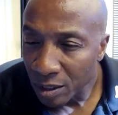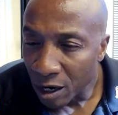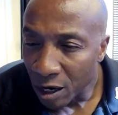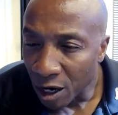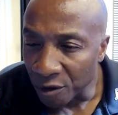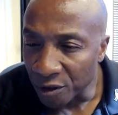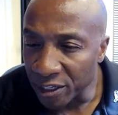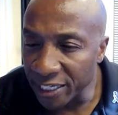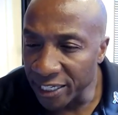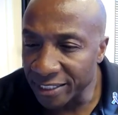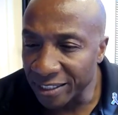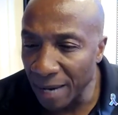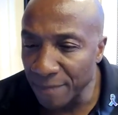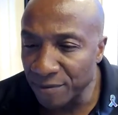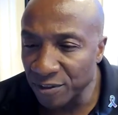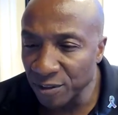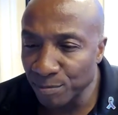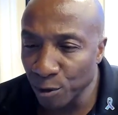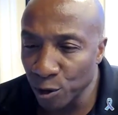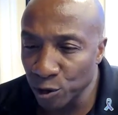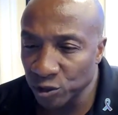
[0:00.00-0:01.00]
Are there any types
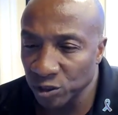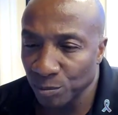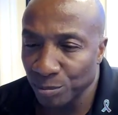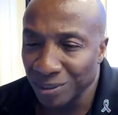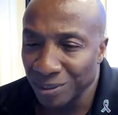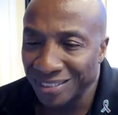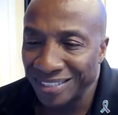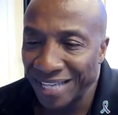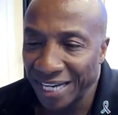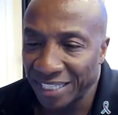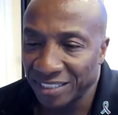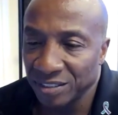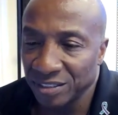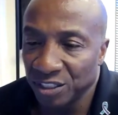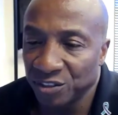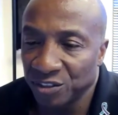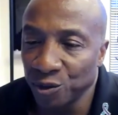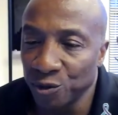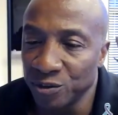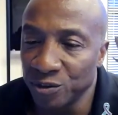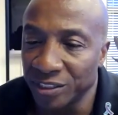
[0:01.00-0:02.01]
of personal protection that
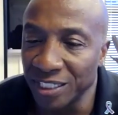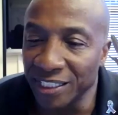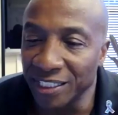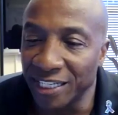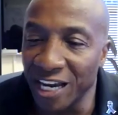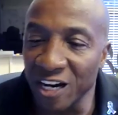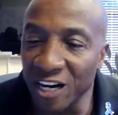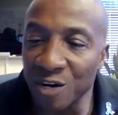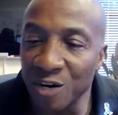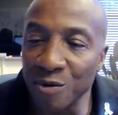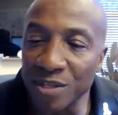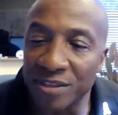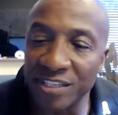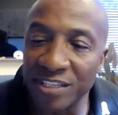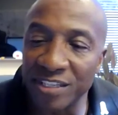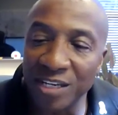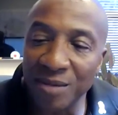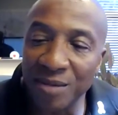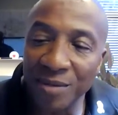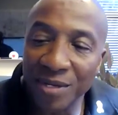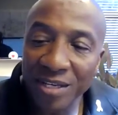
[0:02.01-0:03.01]
students can carry with
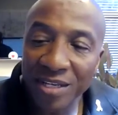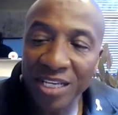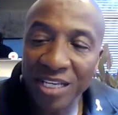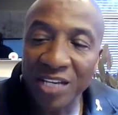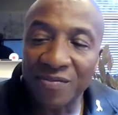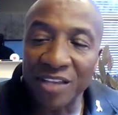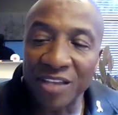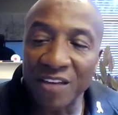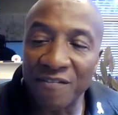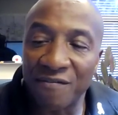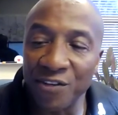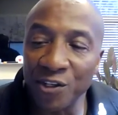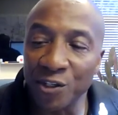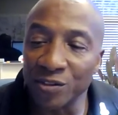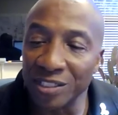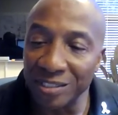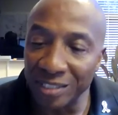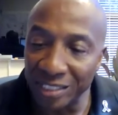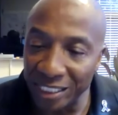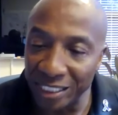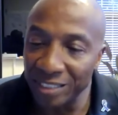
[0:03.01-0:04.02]
them if they feel
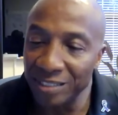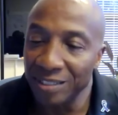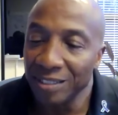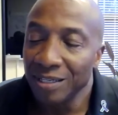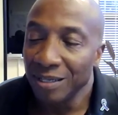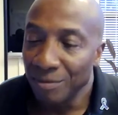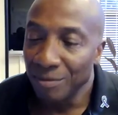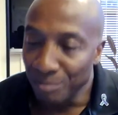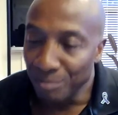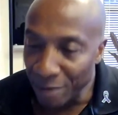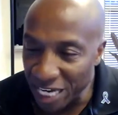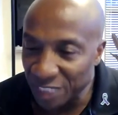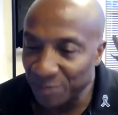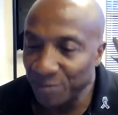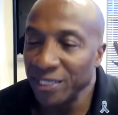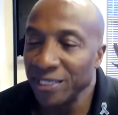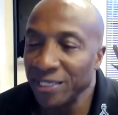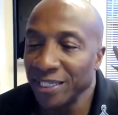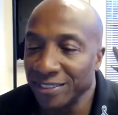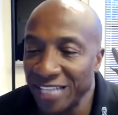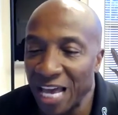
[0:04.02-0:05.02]
the need? Mace
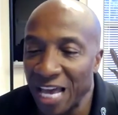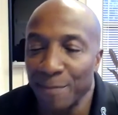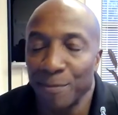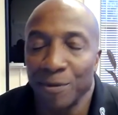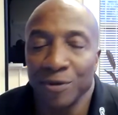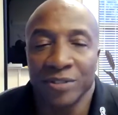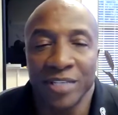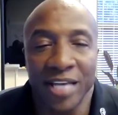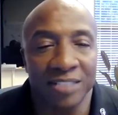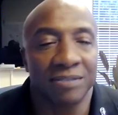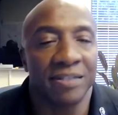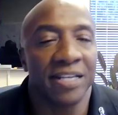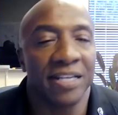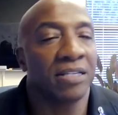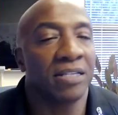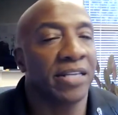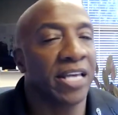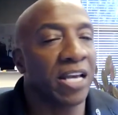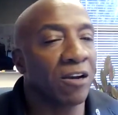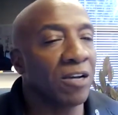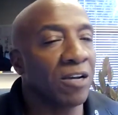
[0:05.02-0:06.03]
be an example. Yes, they
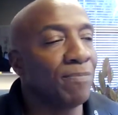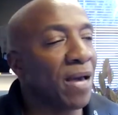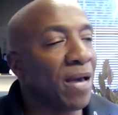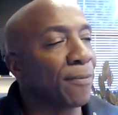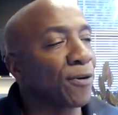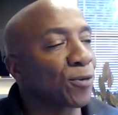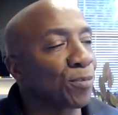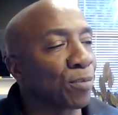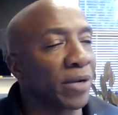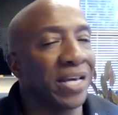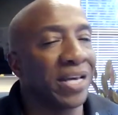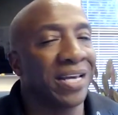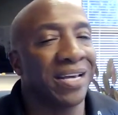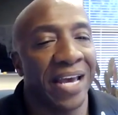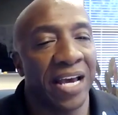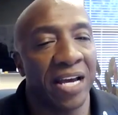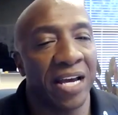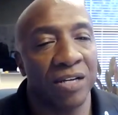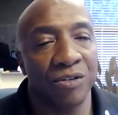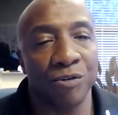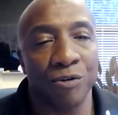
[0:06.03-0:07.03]
can carry pepper spray
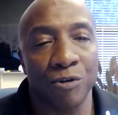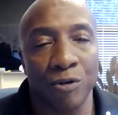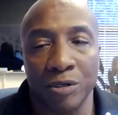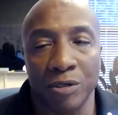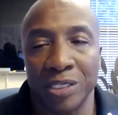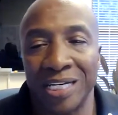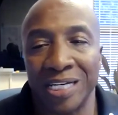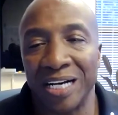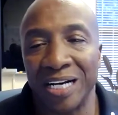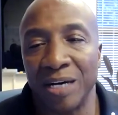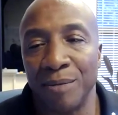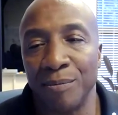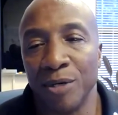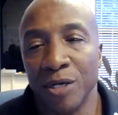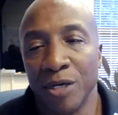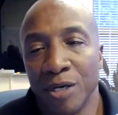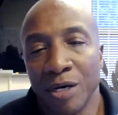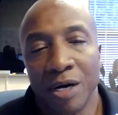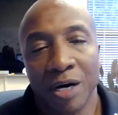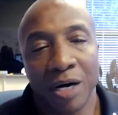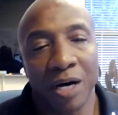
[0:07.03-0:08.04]
and or
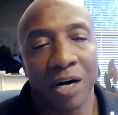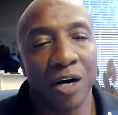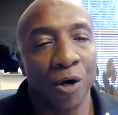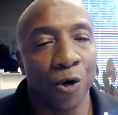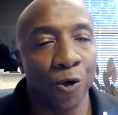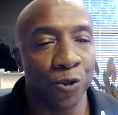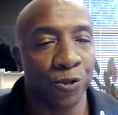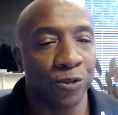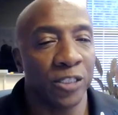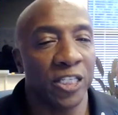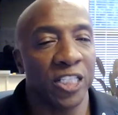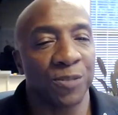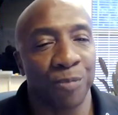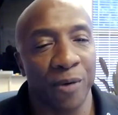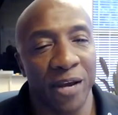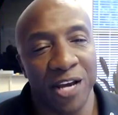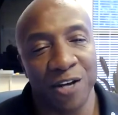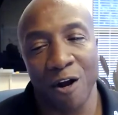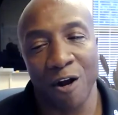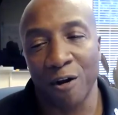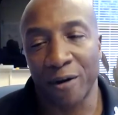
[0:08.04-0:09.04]
OC
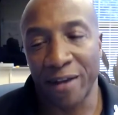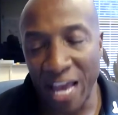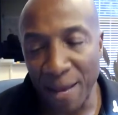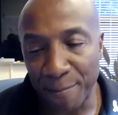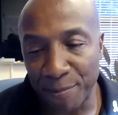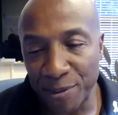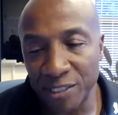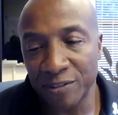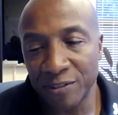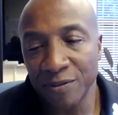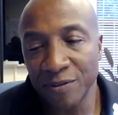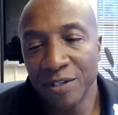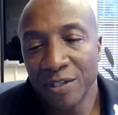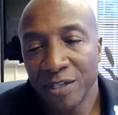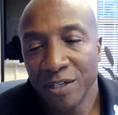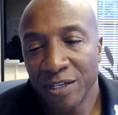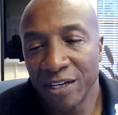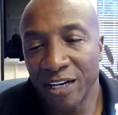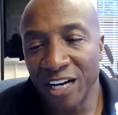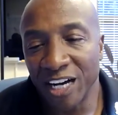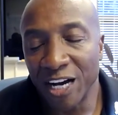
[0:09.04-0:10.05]
spray on our campus.
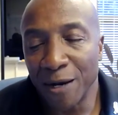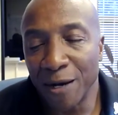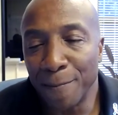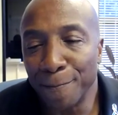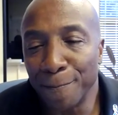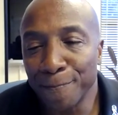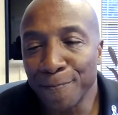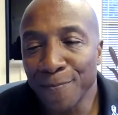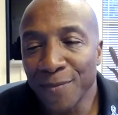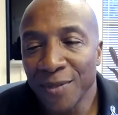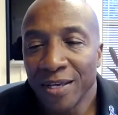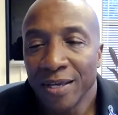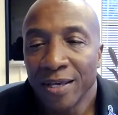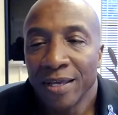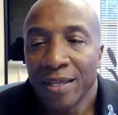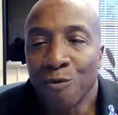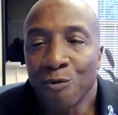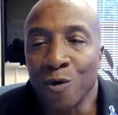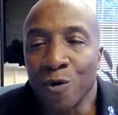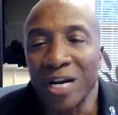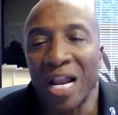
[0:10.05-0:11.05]

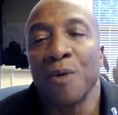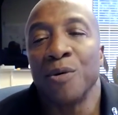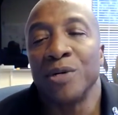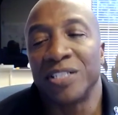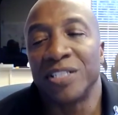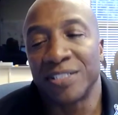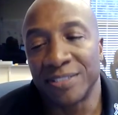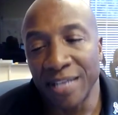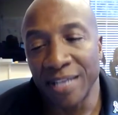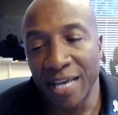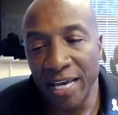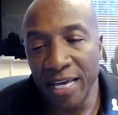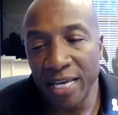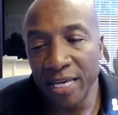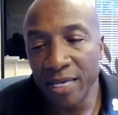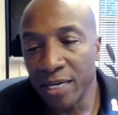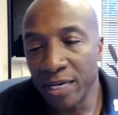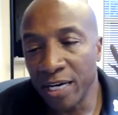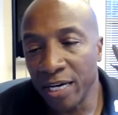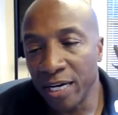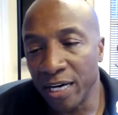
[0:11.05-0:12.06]
What I would
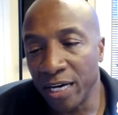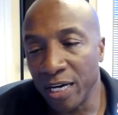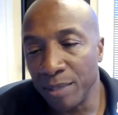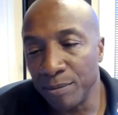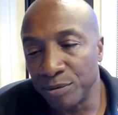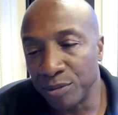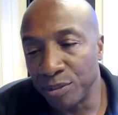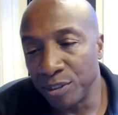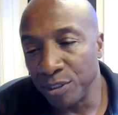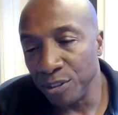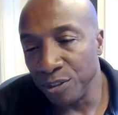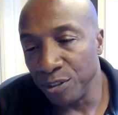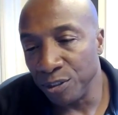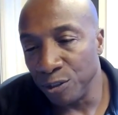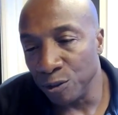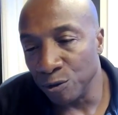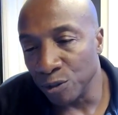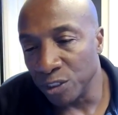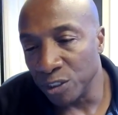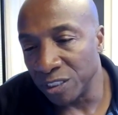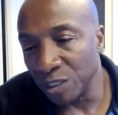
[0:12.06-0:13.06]
say to
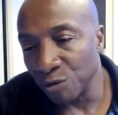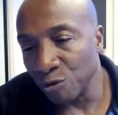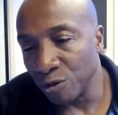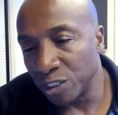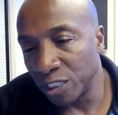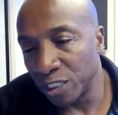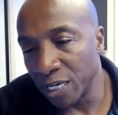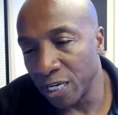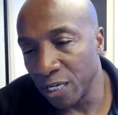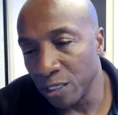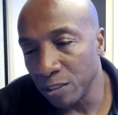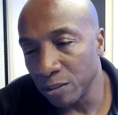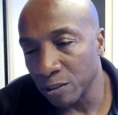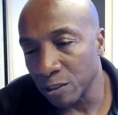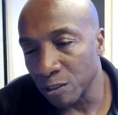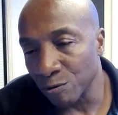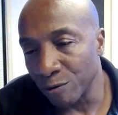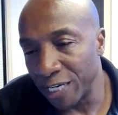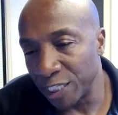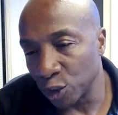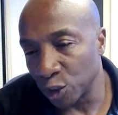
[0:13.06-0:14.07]
you, is it Rochelle or
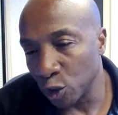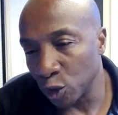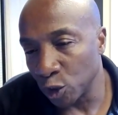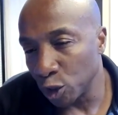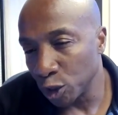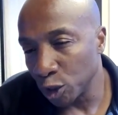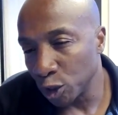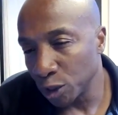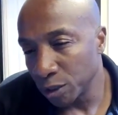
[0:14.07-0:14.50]
Rachel?